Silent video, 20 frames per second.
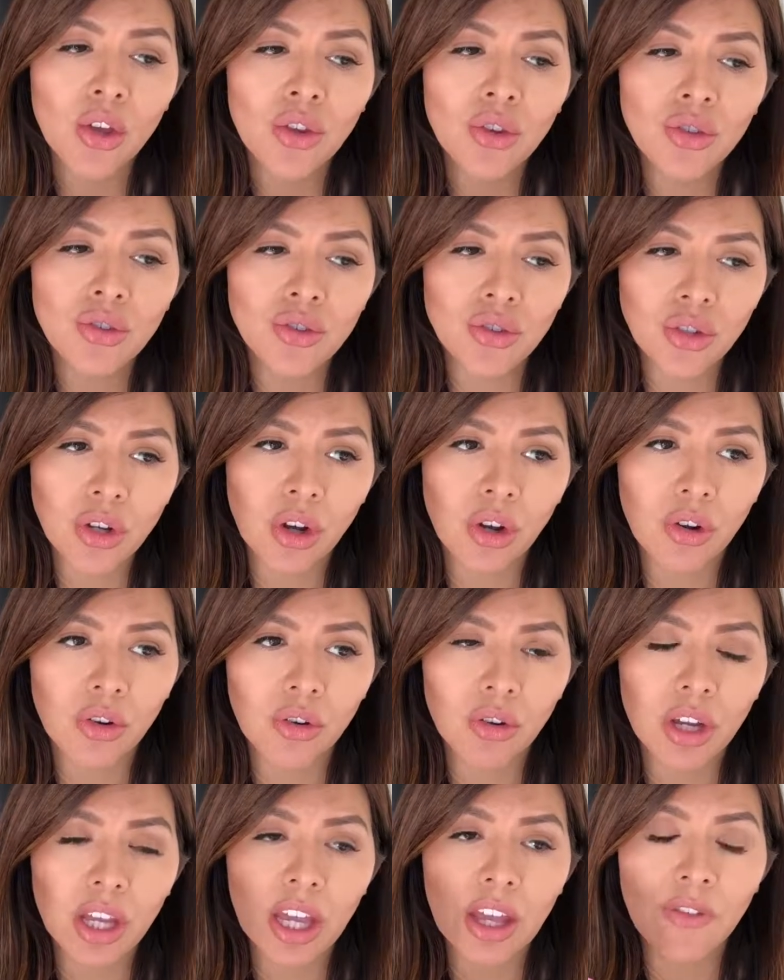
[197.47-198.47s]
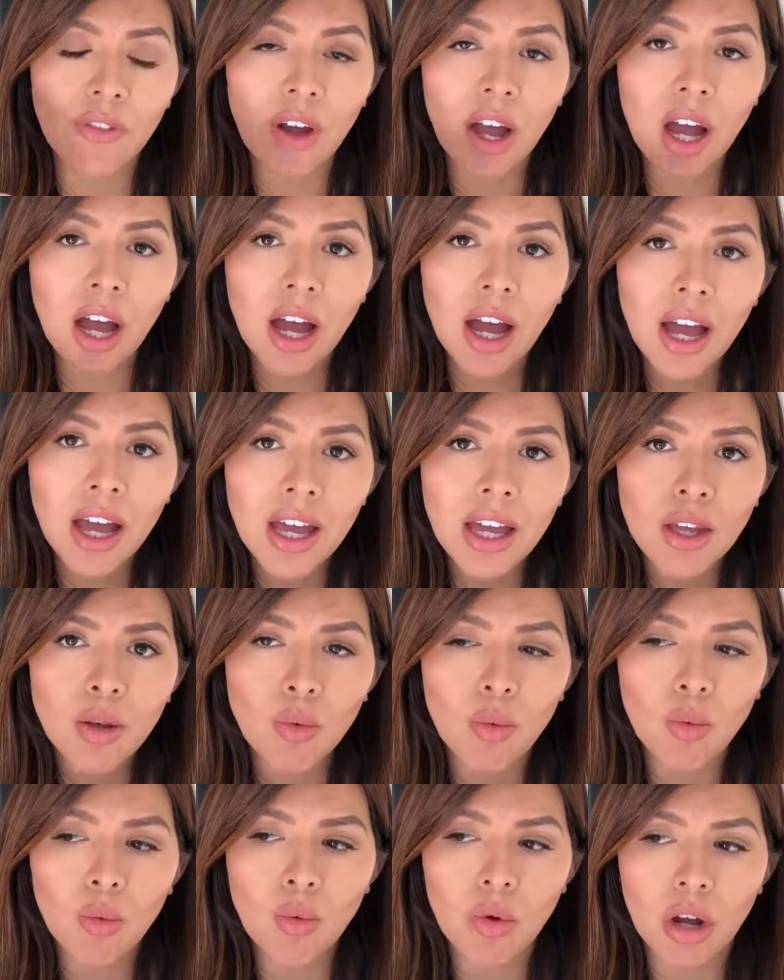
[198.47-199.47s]
So if I
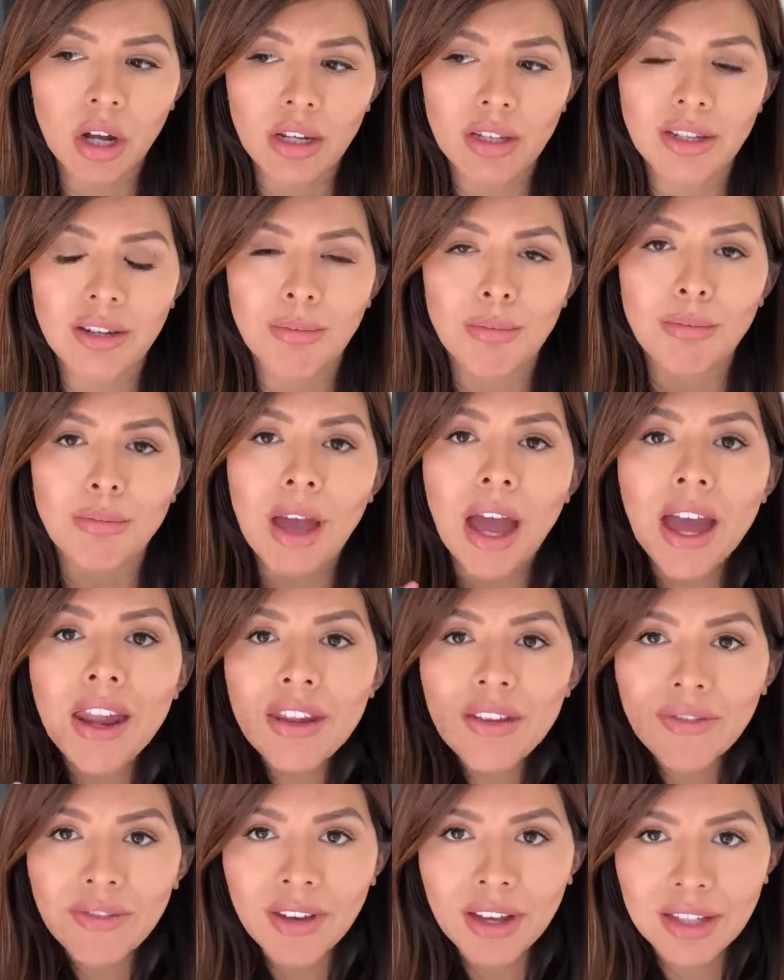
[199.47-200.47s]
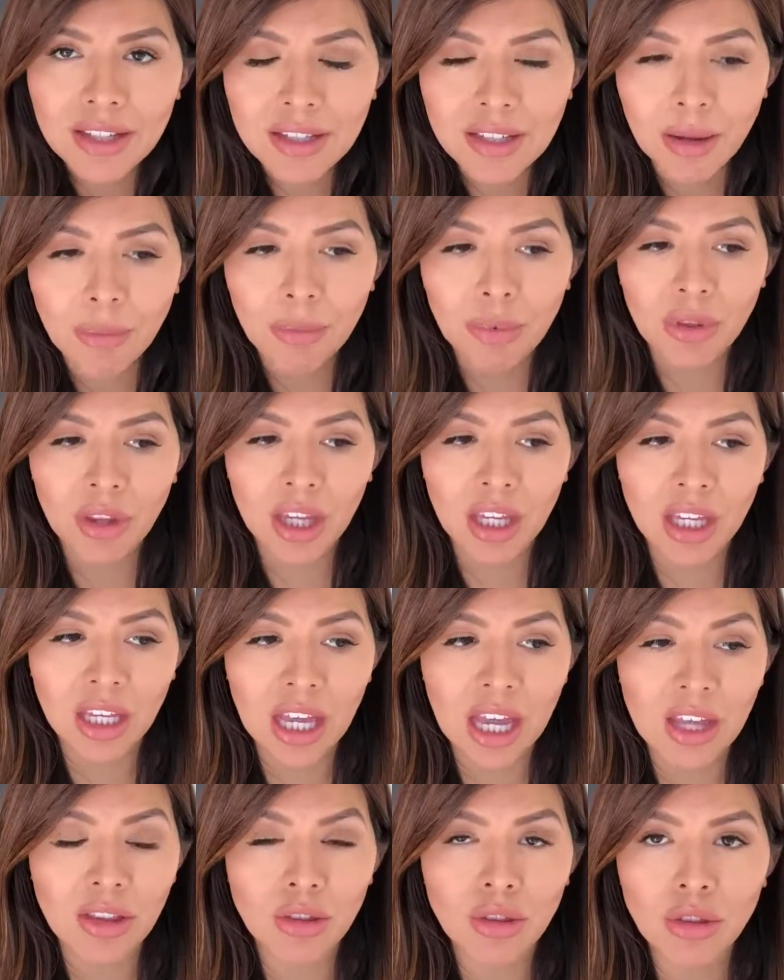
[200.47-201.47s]
want to manifest something,
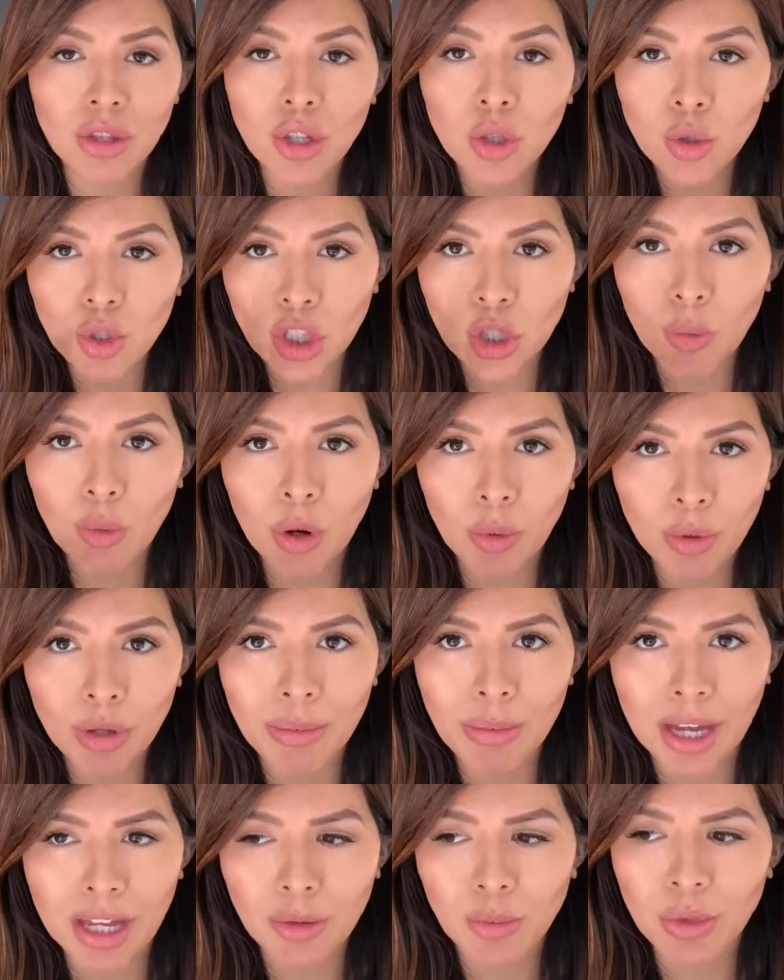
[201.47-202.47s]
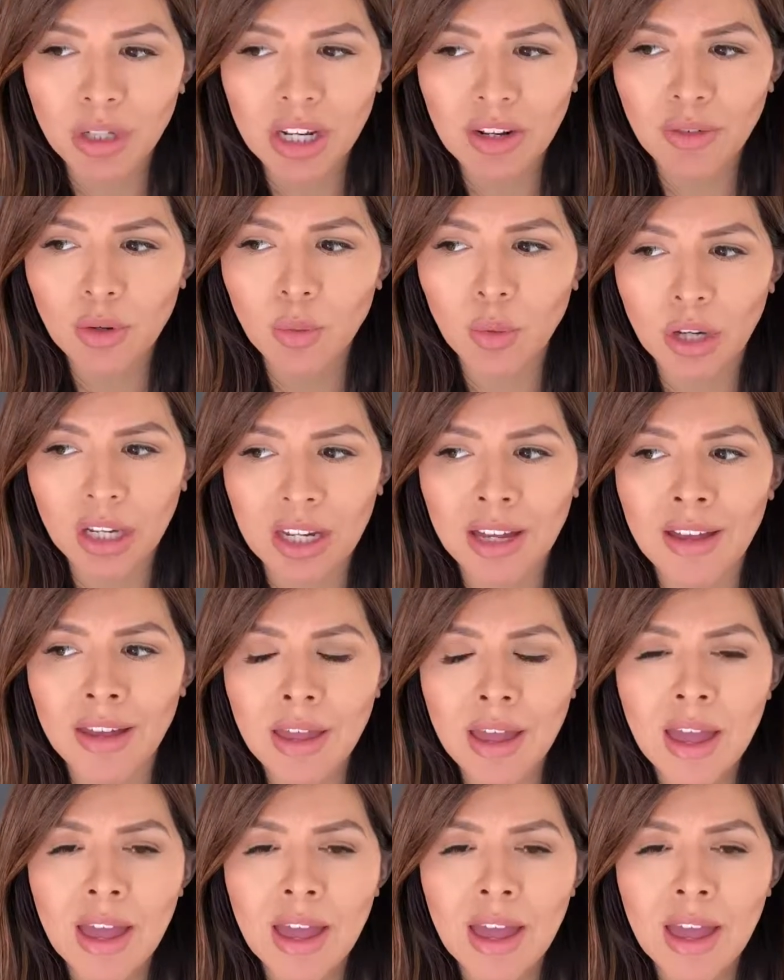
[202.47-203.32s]
and usually what we never want to